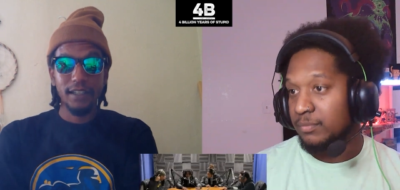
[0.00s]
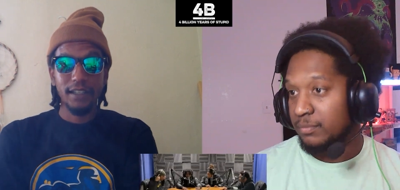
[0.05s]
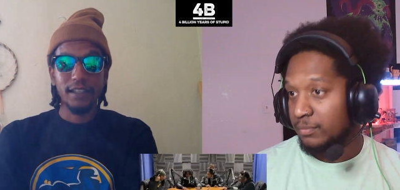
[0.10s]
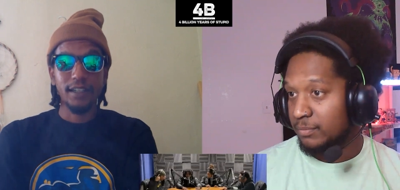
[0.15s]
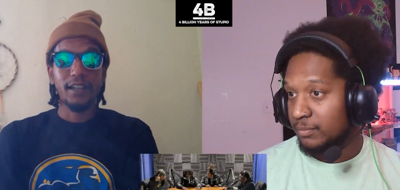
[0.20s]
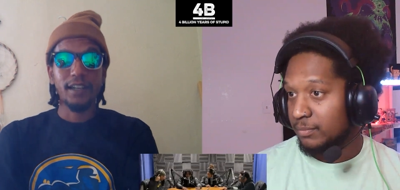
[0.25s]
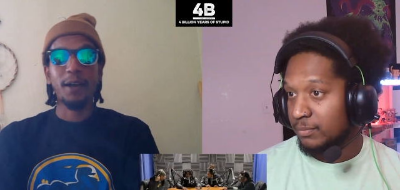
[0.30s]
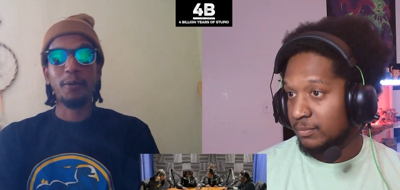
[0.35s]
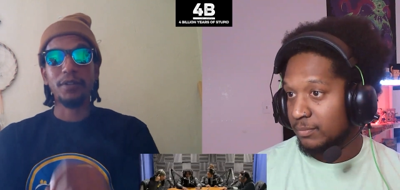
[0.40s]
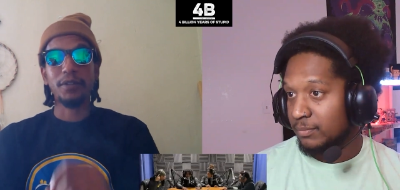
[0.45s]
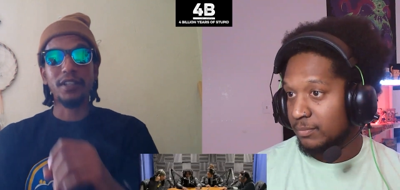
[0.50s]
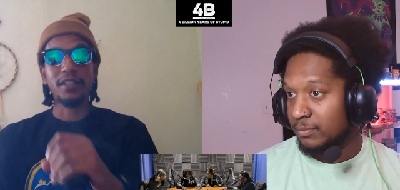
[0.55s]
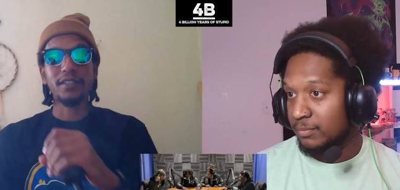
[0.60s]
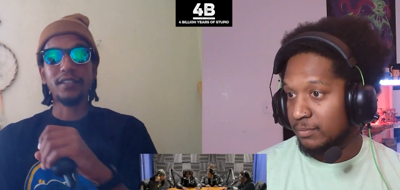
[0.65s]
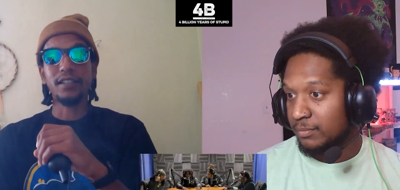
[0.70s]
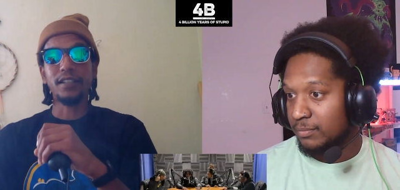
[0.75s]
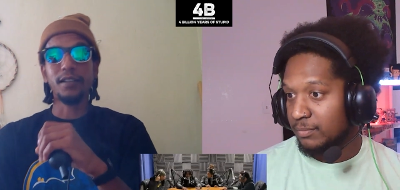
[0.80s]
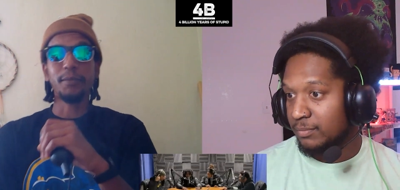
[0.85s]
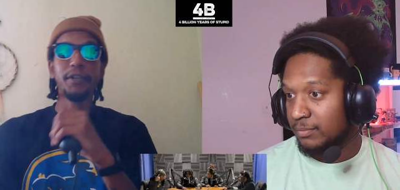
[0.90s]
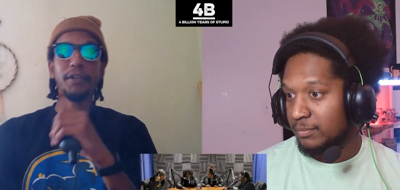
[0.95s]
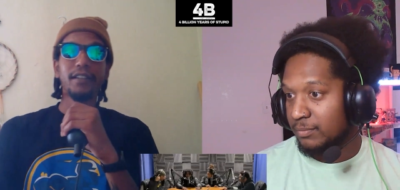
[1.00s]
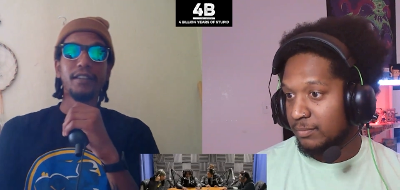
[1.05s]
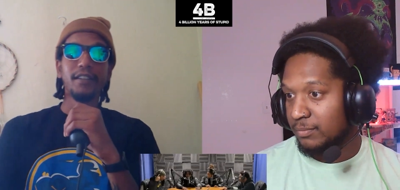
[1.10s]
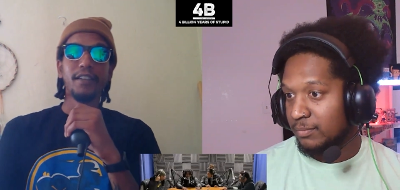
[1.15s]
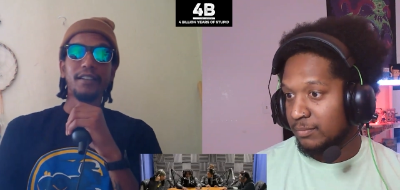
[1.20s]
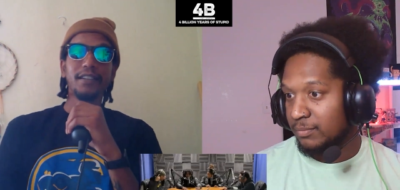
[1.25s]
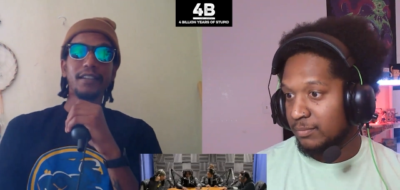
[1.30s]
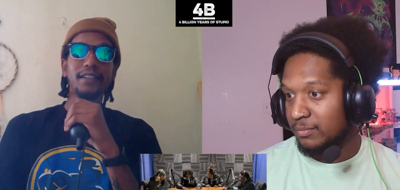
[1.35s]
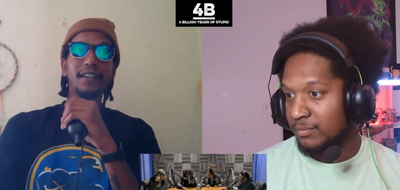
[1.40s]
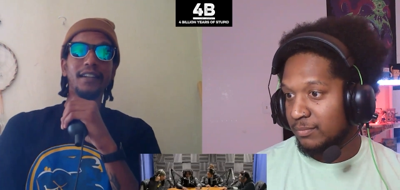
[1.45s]
Speaker 1: Not with this nigga being the
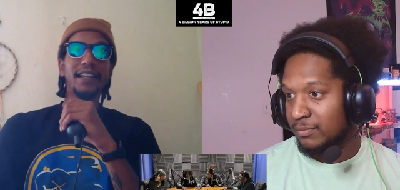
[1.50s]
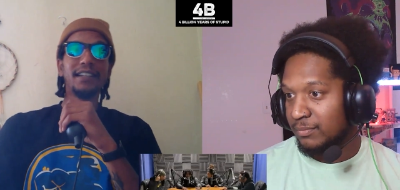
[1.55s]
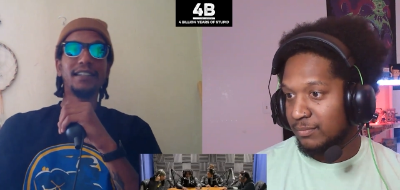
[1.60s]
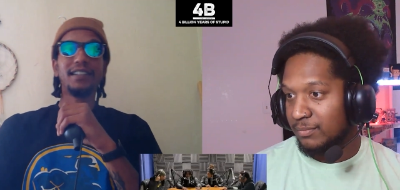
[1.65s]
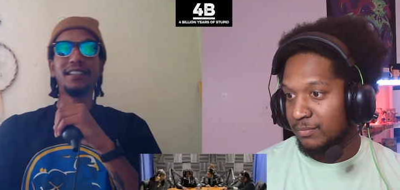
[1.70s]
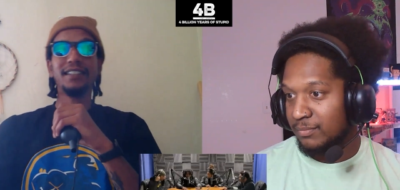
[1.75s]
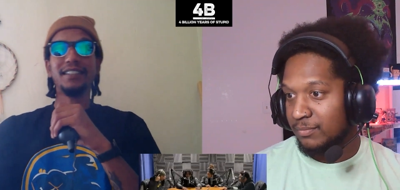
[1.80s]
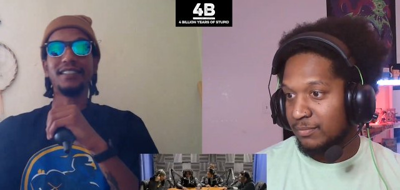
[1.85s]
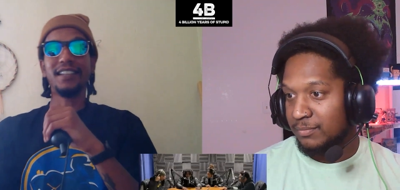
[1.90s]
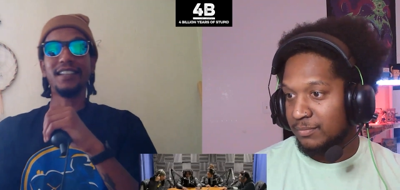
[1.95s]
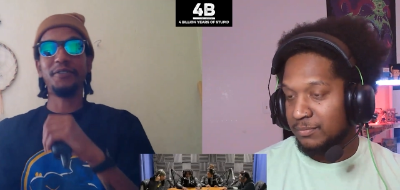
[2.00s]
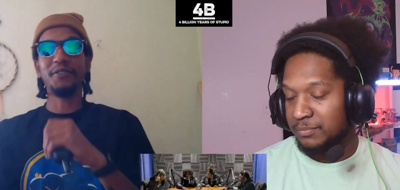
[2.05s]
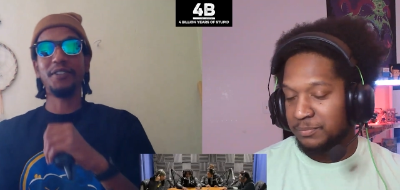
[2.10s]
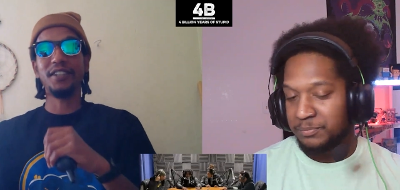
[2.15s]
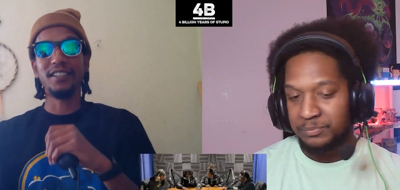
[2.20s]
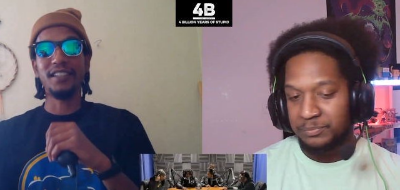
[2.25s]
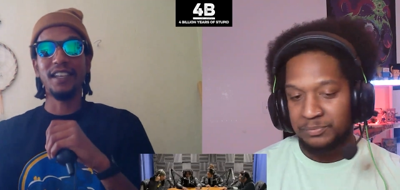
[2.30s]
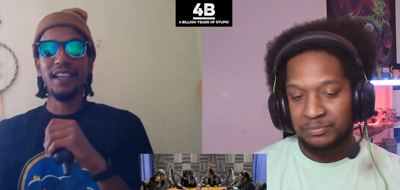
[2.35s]
nineteen seventies.